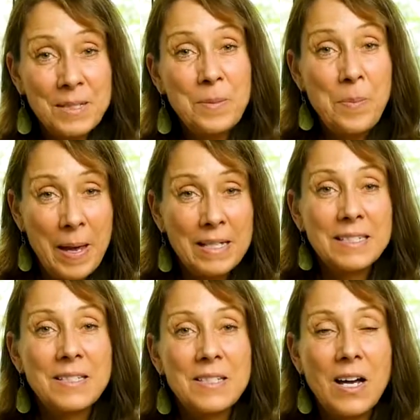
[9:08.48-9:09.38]
it
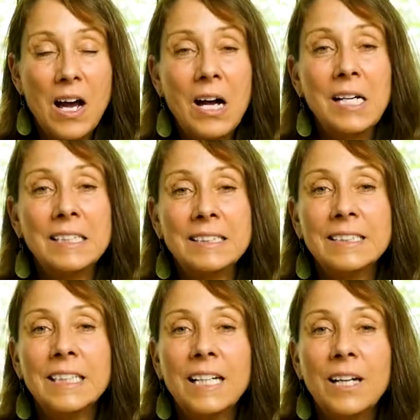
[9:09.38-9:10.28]
depends
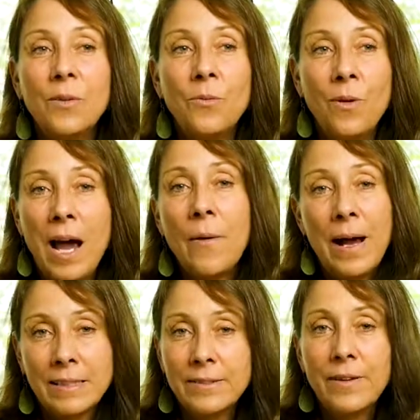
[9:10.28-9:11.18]
on how
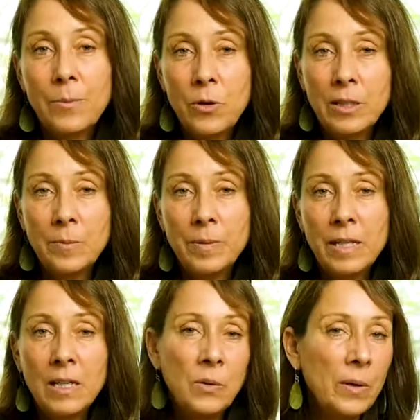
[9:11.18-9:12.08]
active I'm going to
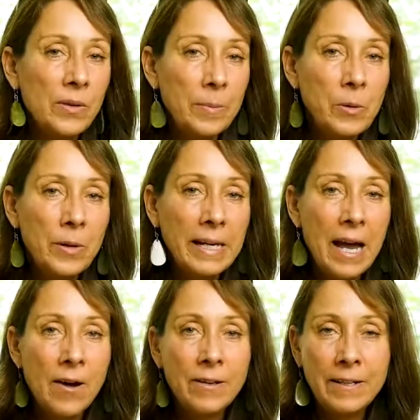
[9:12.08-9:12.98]
be or whether I'm going
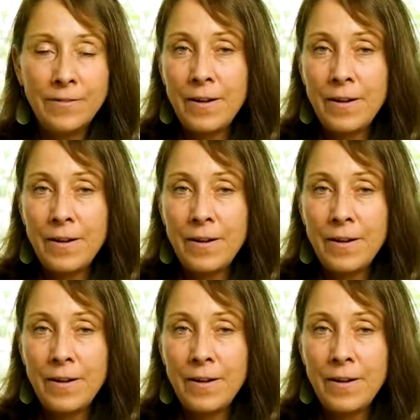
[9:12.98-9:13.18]
out. If